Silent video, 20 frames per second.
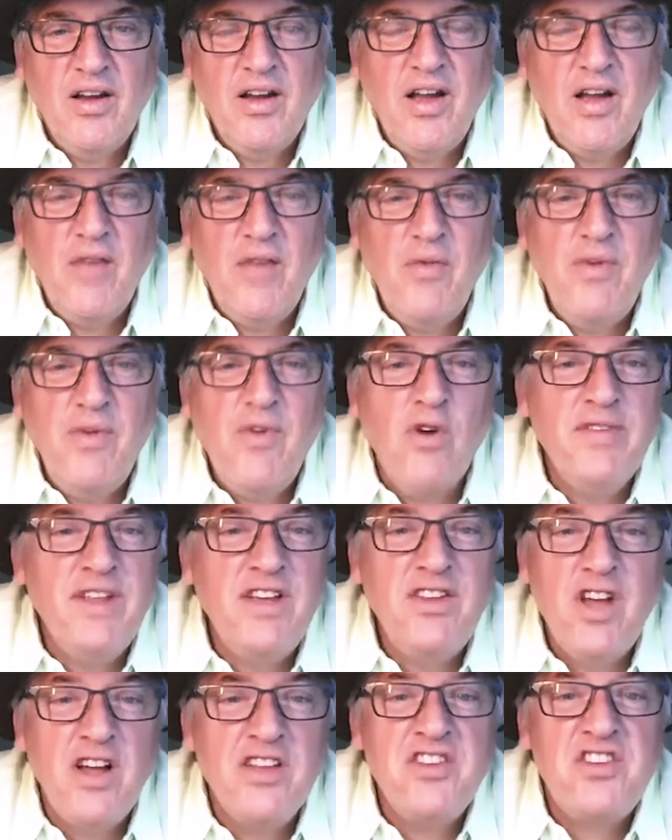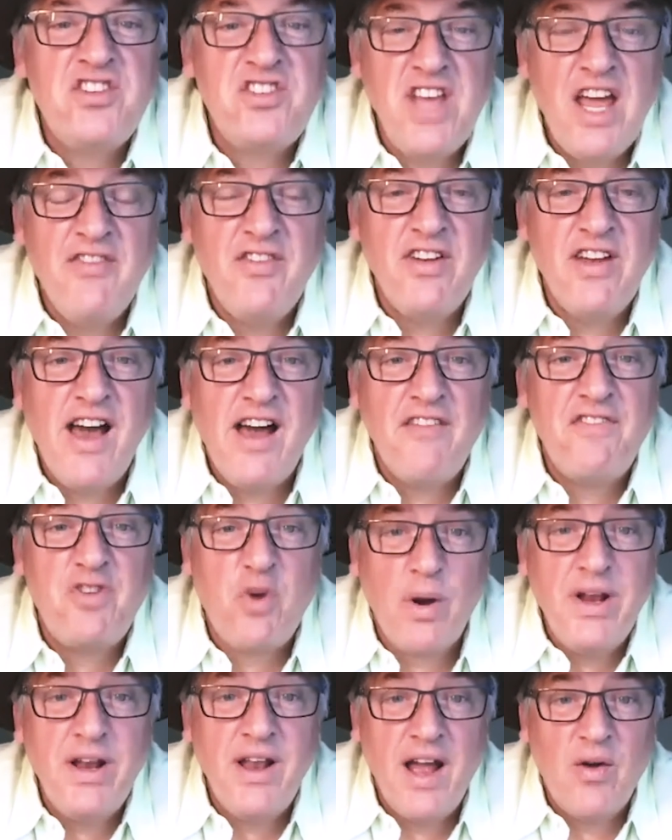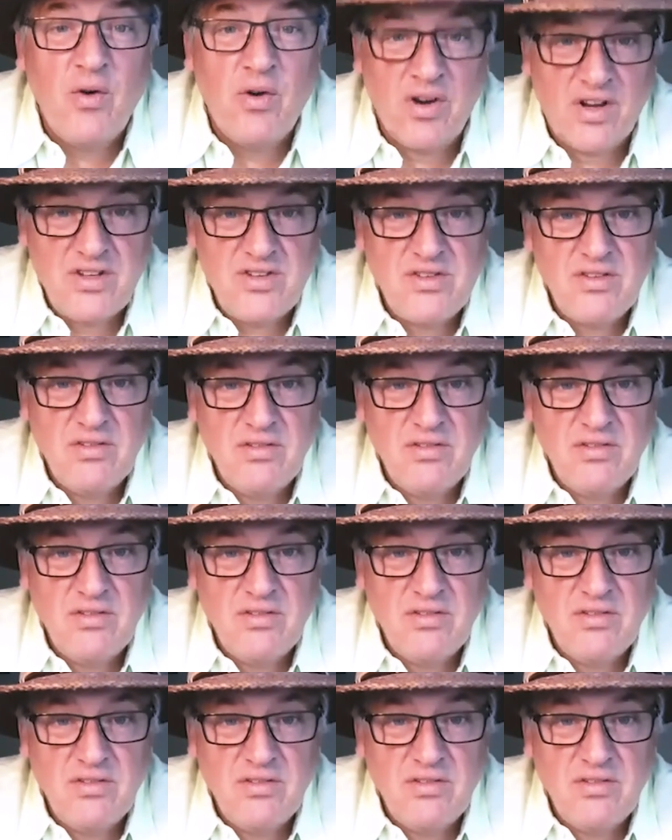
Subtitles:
And we've only done 7 out of 20 networks.